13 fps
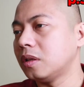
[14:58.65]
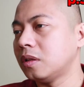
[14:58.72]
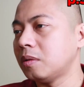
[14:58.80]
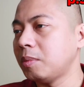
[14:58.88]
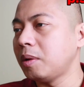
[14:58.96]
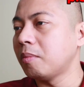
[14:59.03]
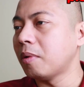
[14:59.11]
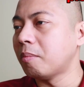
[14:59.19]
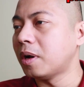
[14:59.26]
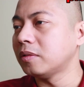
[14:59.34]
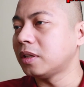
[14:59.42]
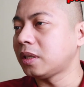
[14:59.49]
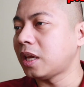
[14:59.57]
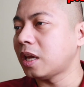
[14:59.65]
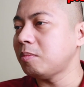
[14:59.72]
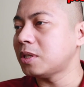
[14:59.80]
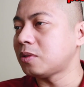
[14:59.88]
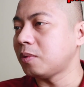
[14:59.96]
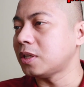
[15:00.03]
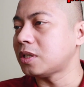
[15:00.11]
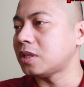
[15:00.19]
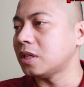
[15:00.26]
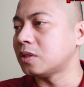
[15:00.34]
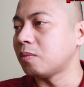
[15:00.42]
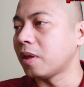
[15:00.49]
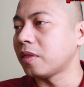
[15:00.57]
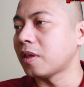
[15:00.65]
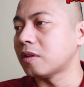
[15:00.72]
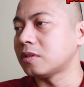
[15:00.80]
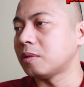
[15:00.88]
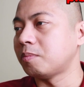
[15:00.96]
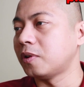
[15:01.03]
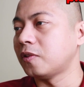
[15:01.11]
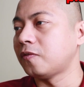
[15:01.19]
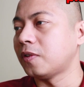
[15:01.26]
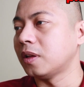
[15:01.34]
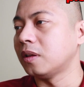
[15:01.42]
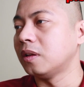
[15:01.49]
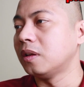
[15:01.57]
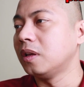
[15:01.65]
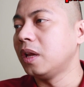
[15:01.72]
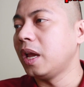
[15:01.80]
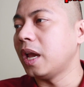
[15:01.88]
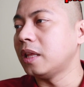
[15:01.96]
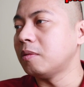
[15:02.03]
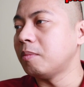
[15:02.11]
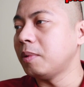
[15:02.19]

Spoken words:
The minimum amount that can be switched is 1,000 per fund, and